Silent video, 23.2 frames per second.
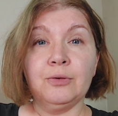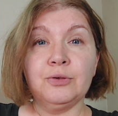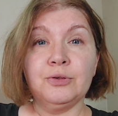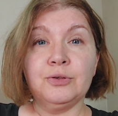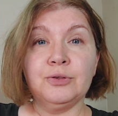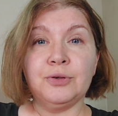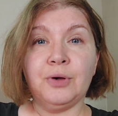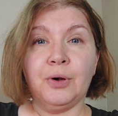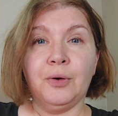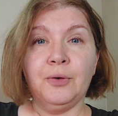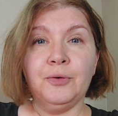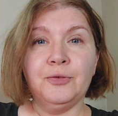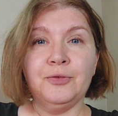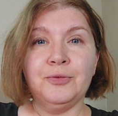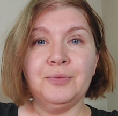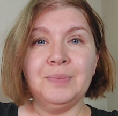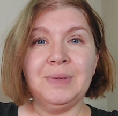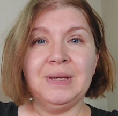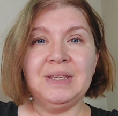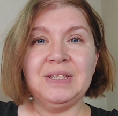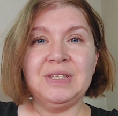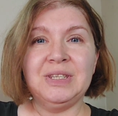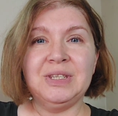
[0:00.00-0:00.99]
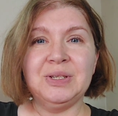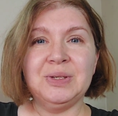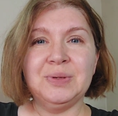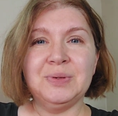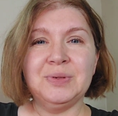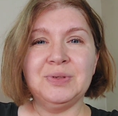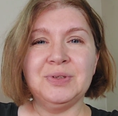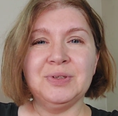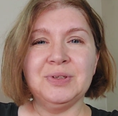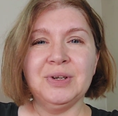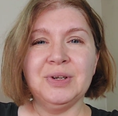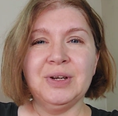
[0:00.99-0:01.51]
drove me
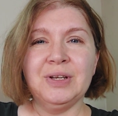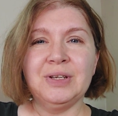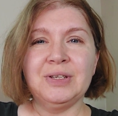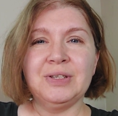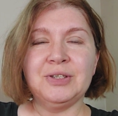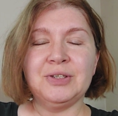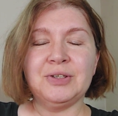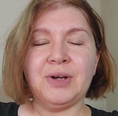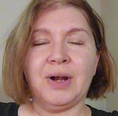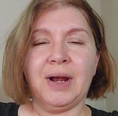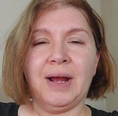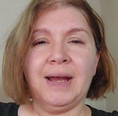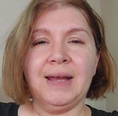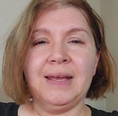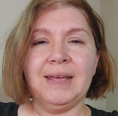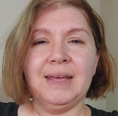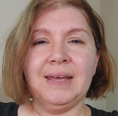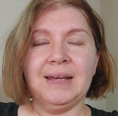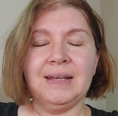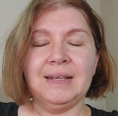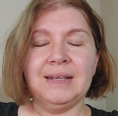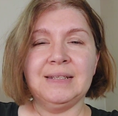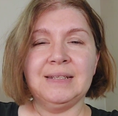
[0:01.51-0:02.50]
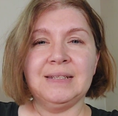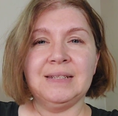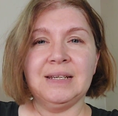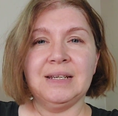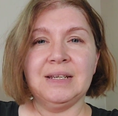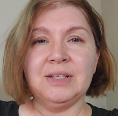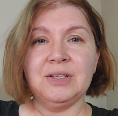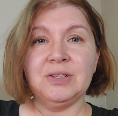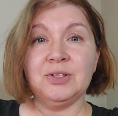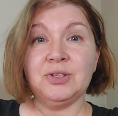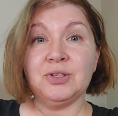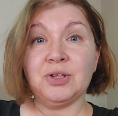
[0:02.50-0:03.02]
to try and
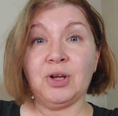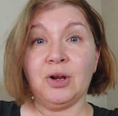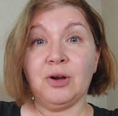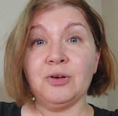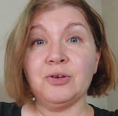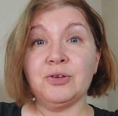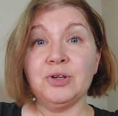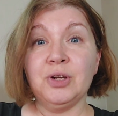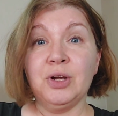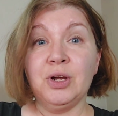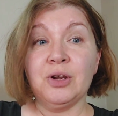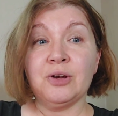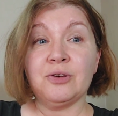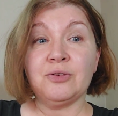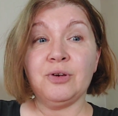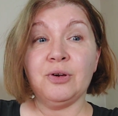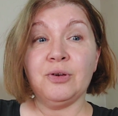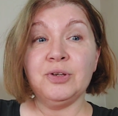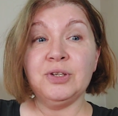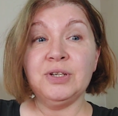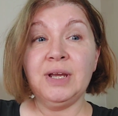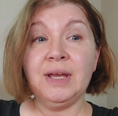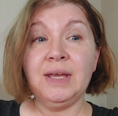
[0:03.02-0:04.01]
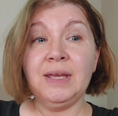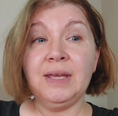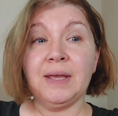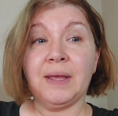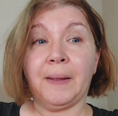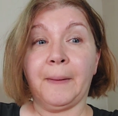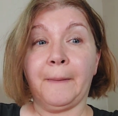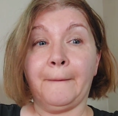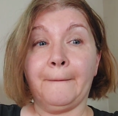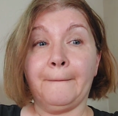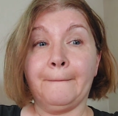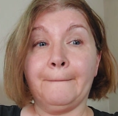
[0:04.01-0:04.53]
start crocheting.